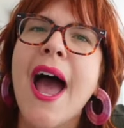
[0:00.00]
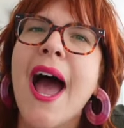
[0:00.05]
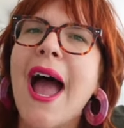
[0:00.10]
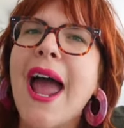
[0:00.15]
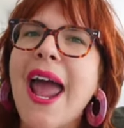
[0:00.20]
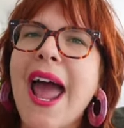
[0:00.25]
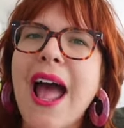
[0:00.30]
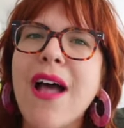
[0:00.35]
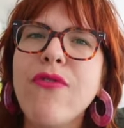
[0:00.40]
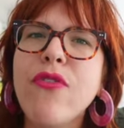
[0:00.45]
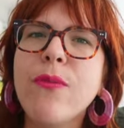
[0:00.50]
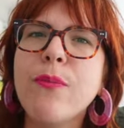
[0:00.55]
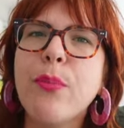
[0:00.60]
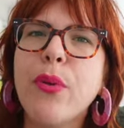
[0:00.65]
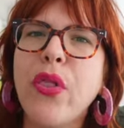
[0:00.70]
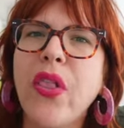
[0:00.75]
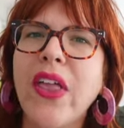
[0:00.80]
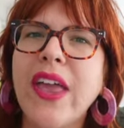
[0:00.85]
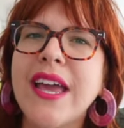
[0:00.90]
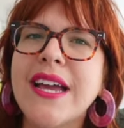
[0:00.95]
I haven't
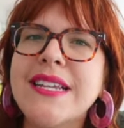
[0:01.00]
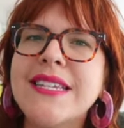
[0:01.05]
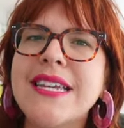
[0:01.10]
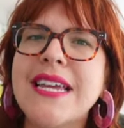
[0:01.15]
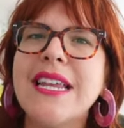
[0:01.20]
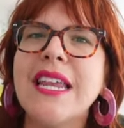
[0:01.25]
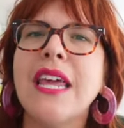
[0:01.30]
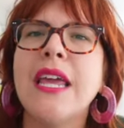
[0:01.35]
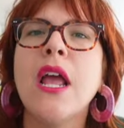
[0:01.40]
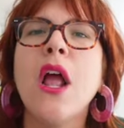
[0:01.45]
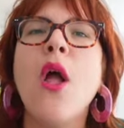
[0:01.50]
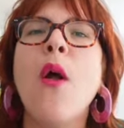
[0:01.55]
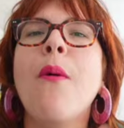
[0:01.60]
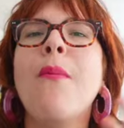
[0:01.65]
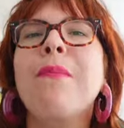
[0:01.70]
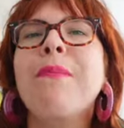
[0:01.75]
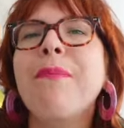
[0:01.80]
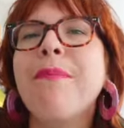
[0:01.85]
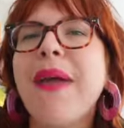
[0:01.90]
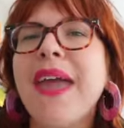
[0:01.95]
planned any
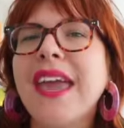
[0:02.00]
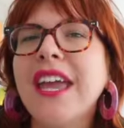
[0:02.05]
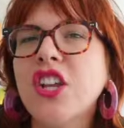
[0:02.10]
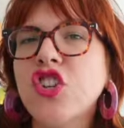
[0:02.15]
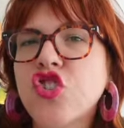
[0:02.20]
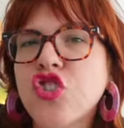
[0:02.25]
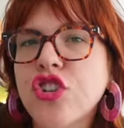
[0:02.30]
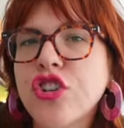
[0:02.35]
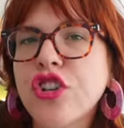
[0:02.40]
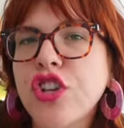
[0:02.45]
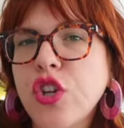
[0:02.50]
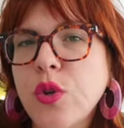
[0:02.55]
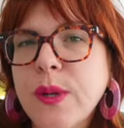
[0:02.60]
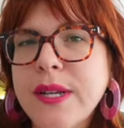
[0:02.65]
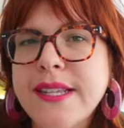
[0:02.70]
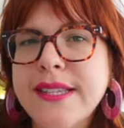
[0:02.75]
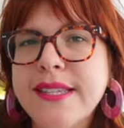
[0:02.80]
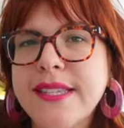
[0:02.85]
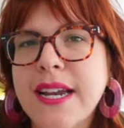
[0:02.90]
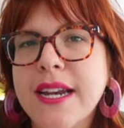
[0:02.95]
major
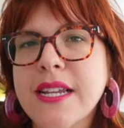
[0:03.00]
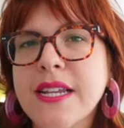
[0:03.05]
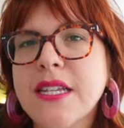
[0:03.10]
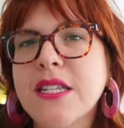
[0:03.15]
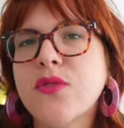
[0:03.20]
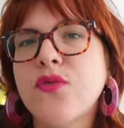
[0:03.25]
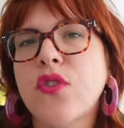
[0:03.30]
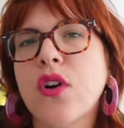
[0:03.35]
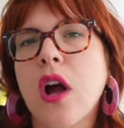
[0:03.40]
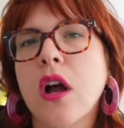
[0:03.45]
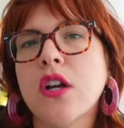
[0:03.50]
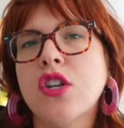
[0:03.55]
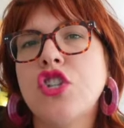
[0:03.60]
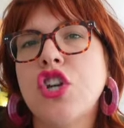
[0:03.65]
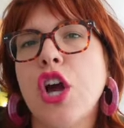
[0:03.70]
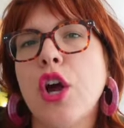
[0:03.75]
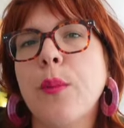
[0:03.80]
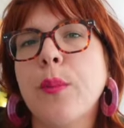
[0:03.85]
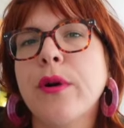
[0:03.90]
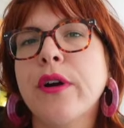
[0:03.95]
unit studies for
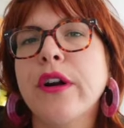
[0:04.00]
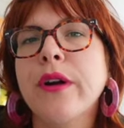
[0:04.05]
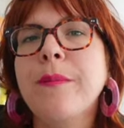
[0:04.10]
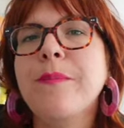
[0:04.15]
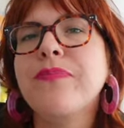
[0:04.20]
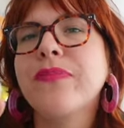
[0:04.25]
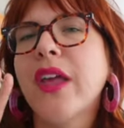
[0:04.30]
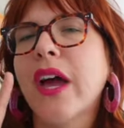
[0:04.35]
October.